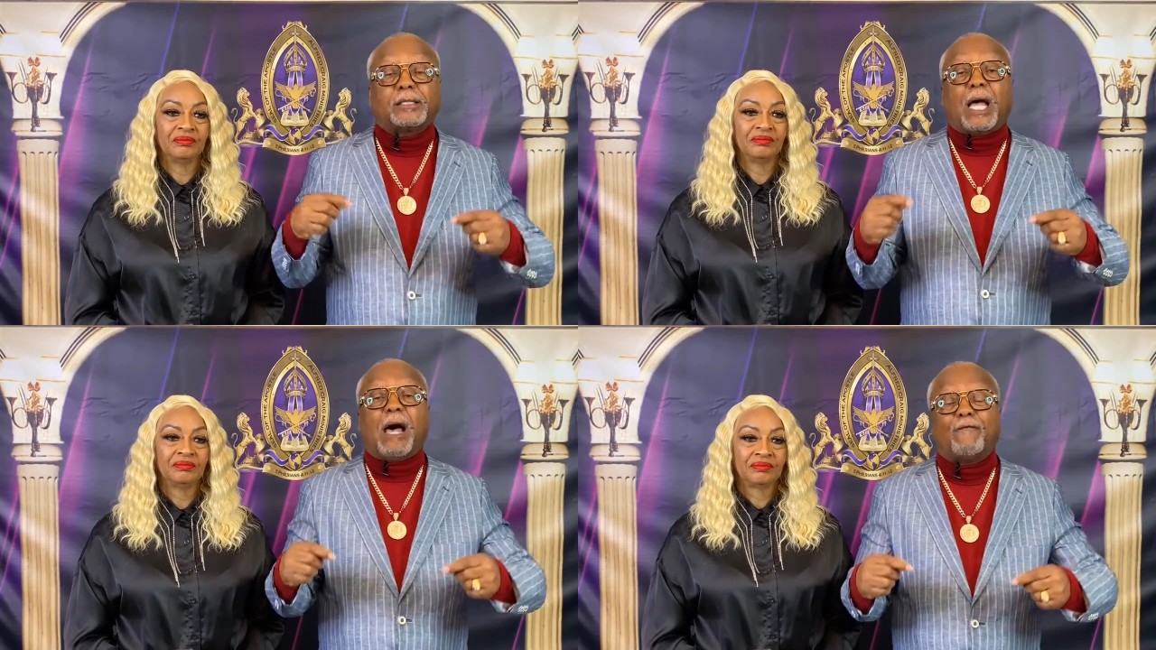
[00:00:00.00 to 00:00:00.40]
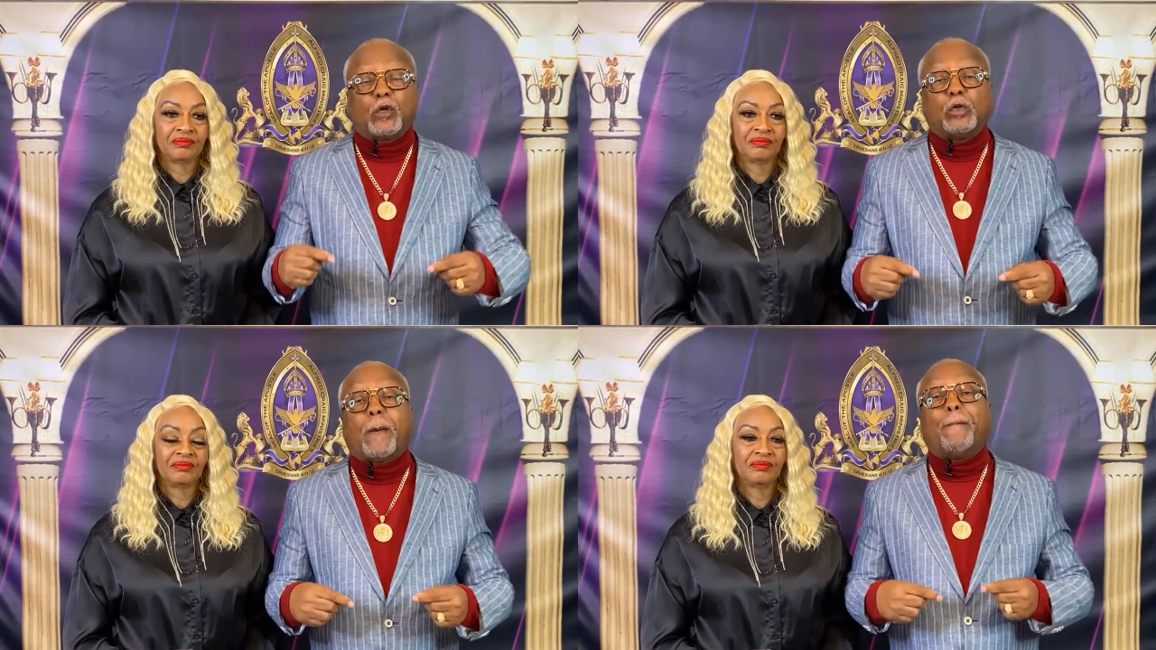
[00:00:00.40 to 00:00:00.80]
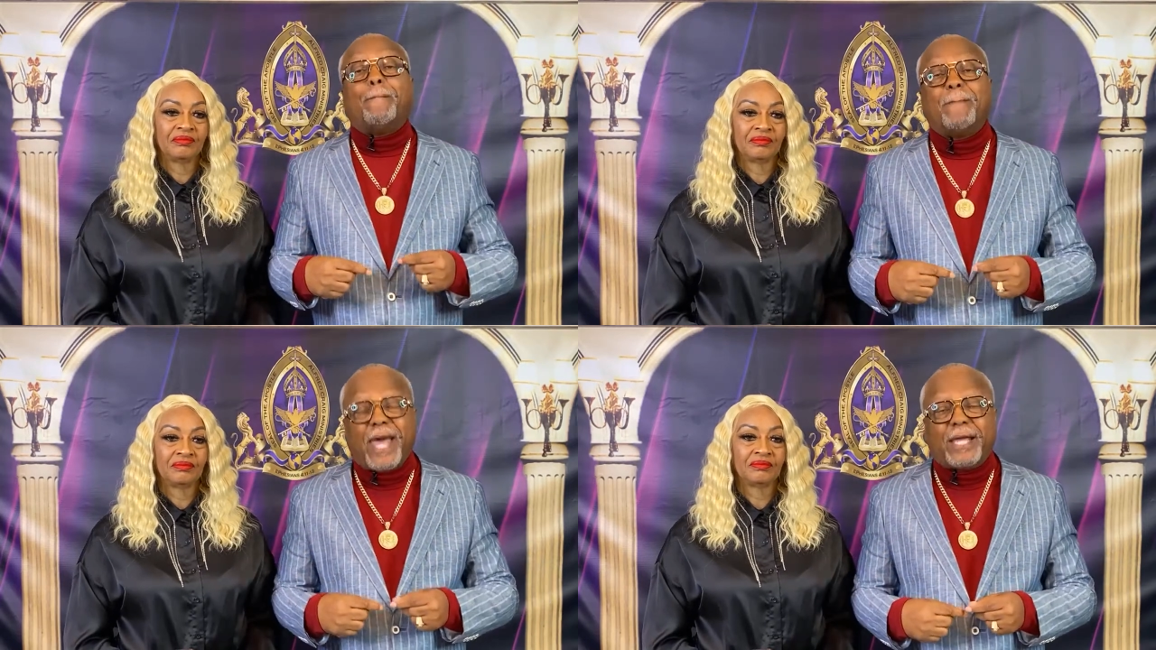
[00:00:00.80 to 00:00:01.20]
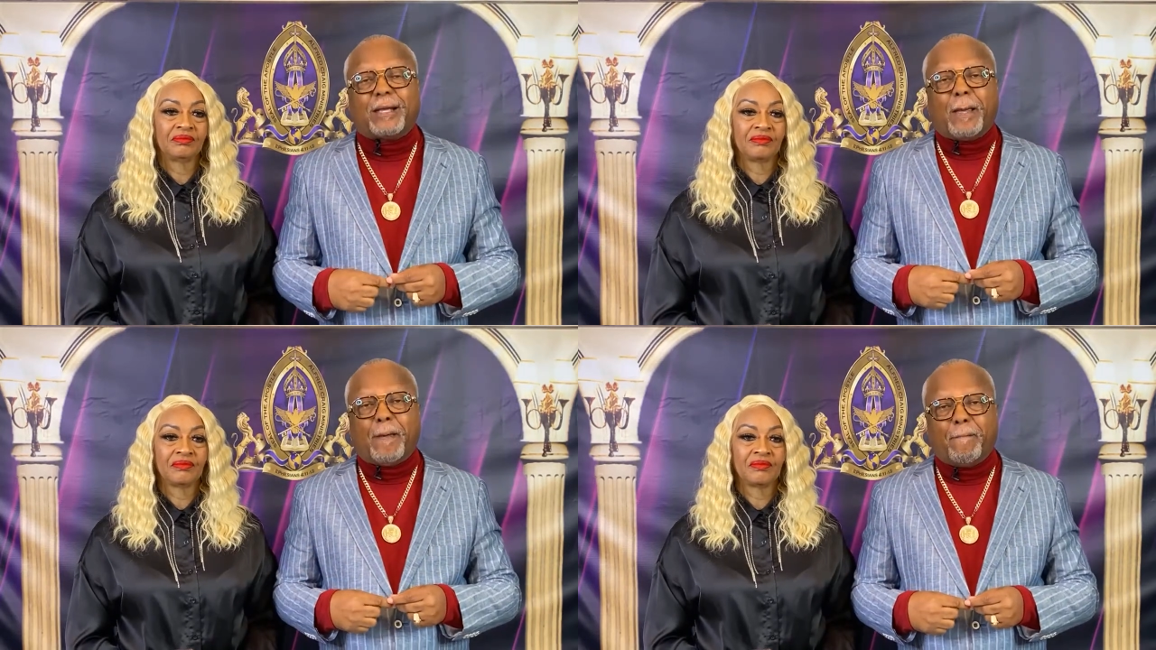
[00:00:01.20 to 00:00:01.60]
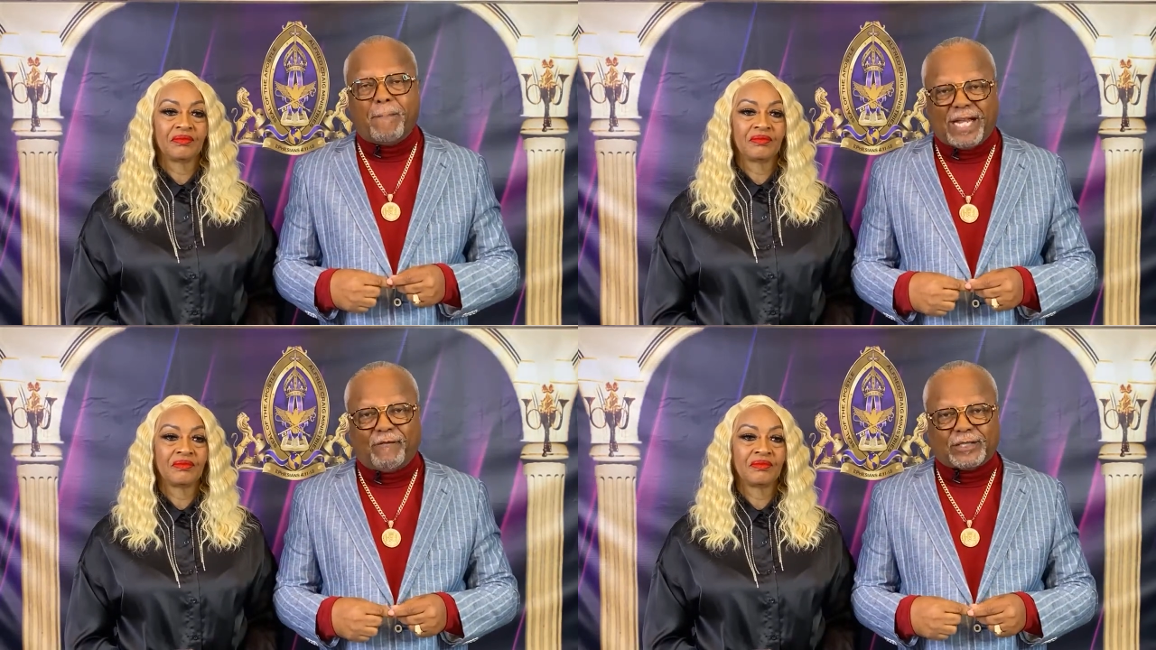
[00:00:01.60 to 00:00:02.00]
Speaker 1: It's time for you to make
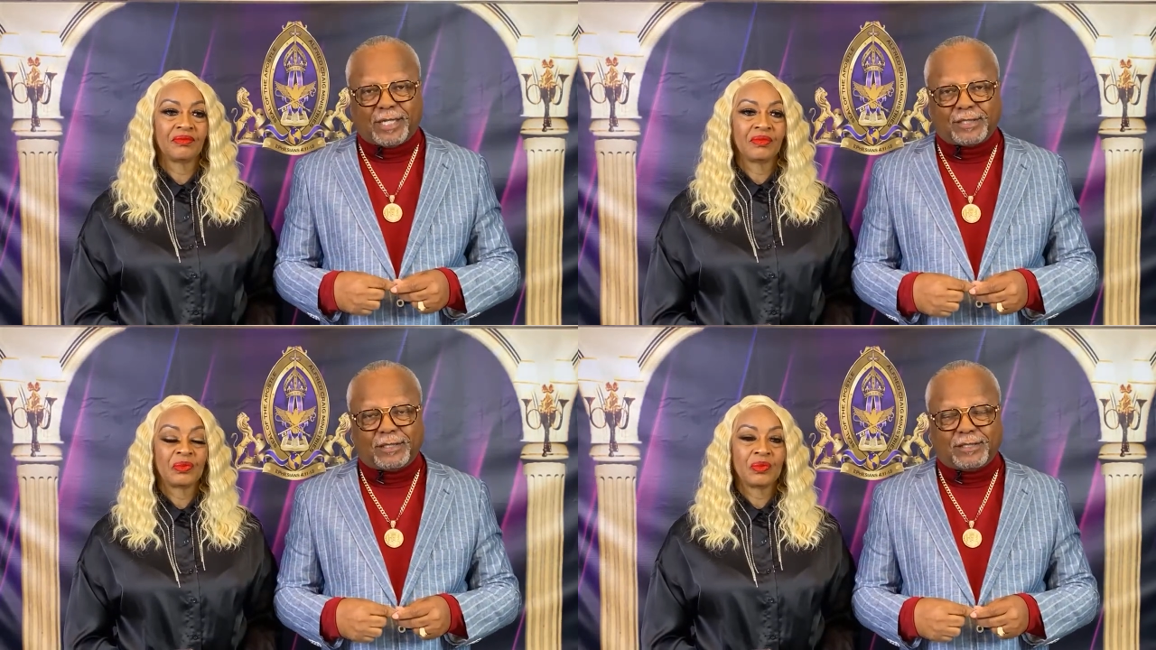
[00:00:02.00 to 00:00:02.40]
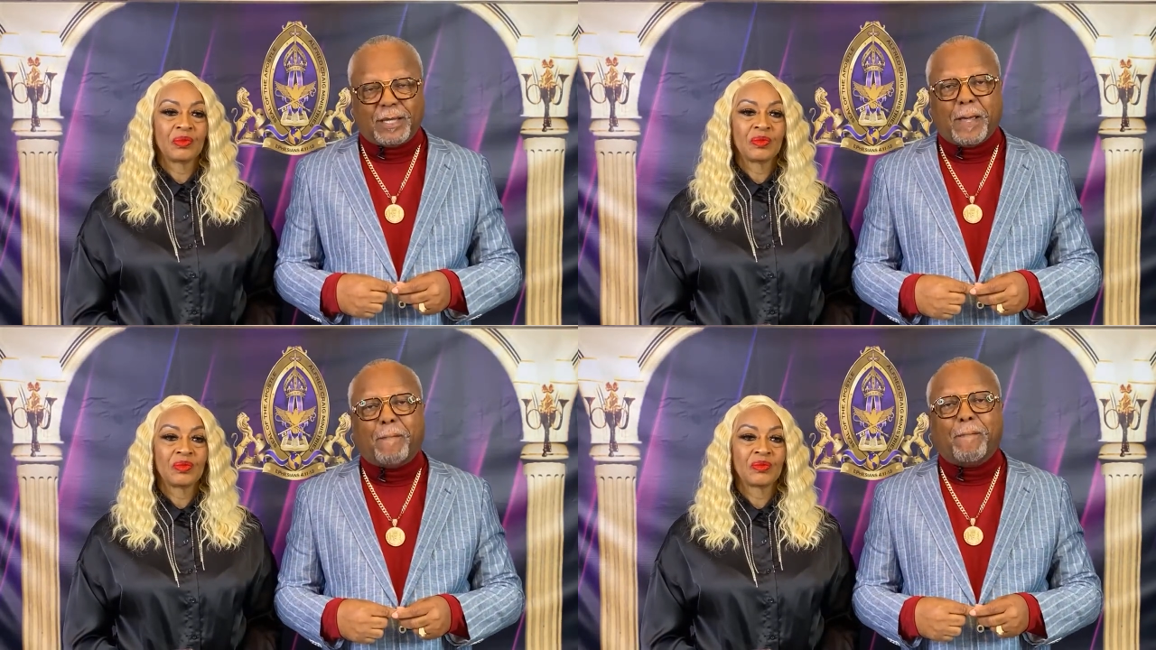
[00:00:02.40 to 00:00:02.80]
manifestations,